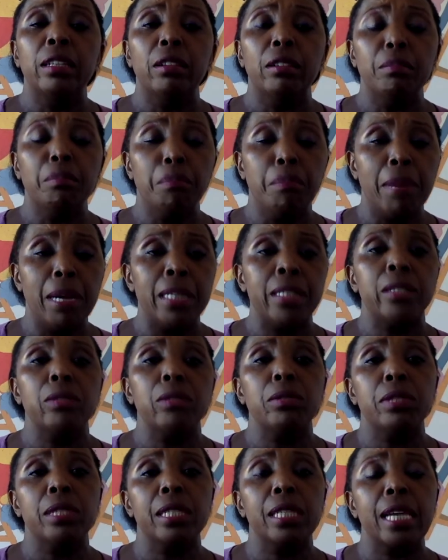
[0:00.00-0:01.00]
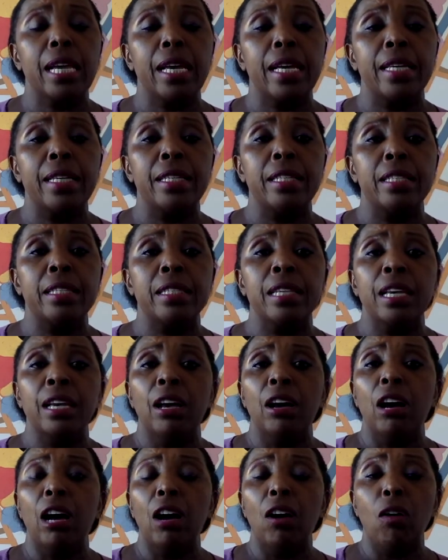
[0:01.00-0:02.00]
muscles tense,
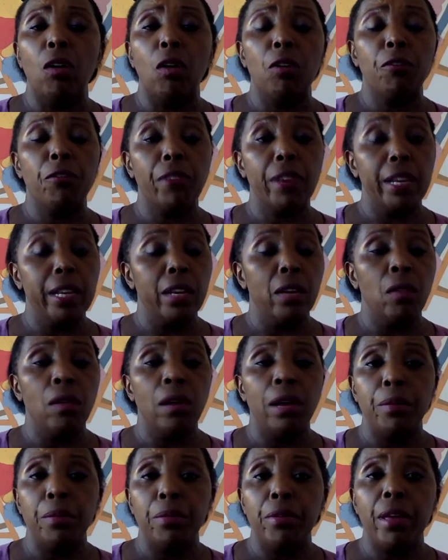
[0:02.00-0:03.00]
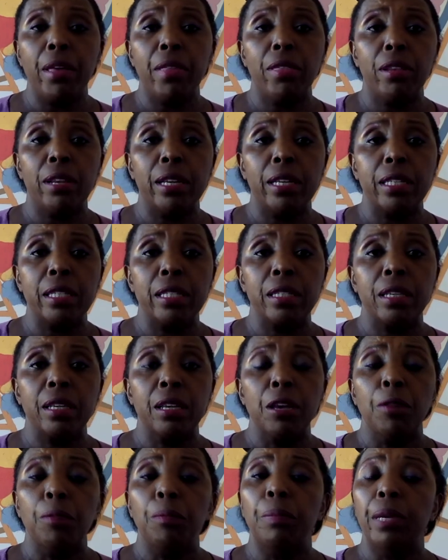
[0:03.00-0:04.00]
or feeling quite breathless
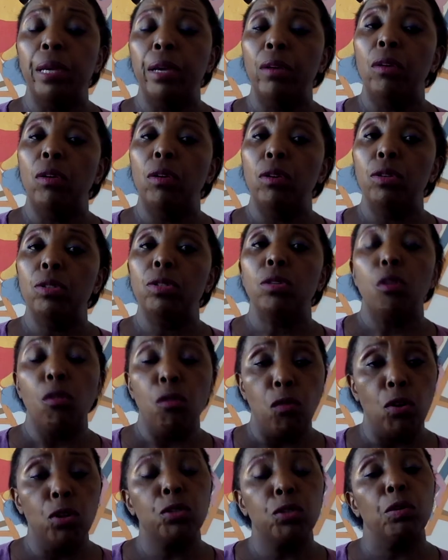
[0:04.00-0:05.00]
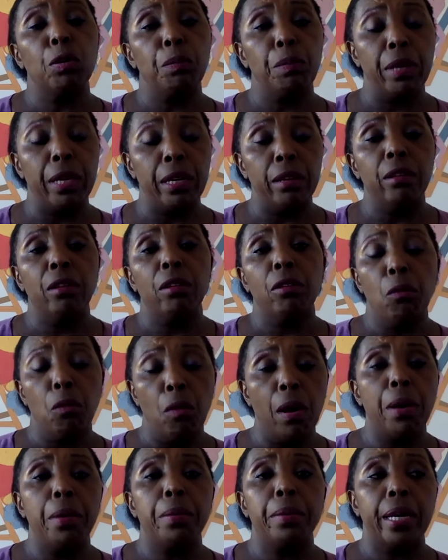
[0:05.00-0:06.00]
because of what we've been
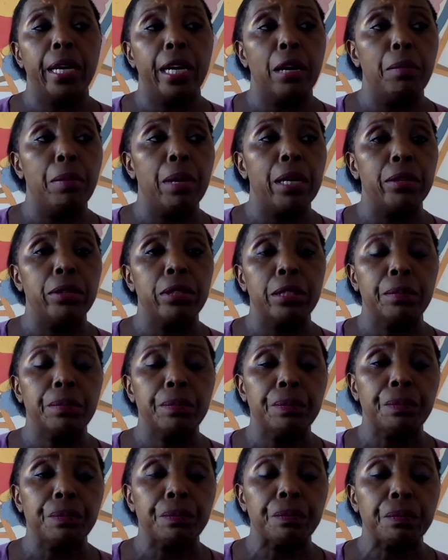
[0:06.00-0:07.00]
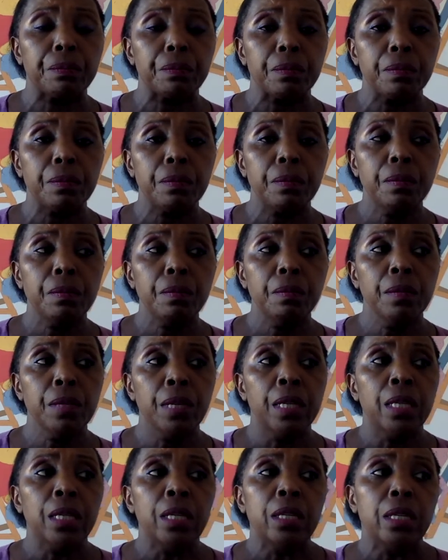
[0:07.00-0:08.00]
worrying about.
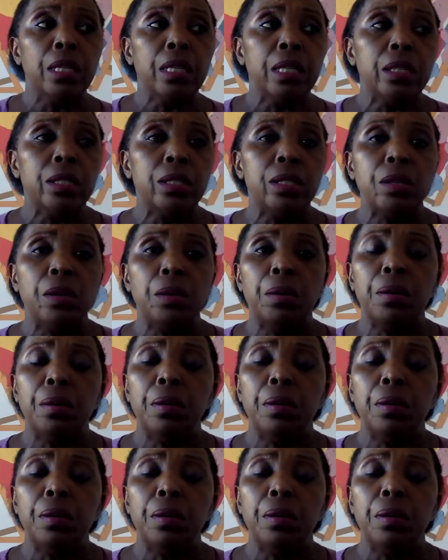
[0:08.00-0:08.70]
So